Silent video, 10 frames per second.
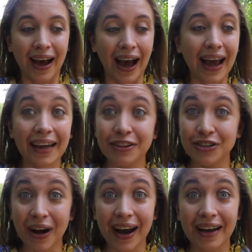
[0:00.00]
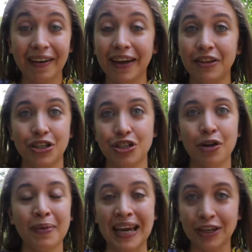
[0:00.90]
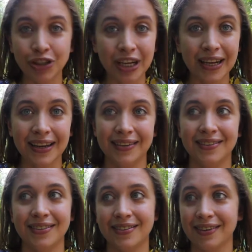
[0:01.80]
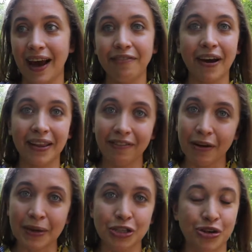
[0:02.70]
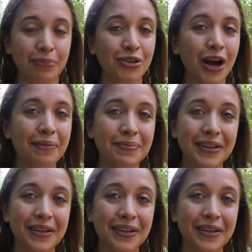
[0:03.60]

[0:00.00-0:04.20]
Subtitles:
I had the drive, I had the determination, and I finally found my dream job,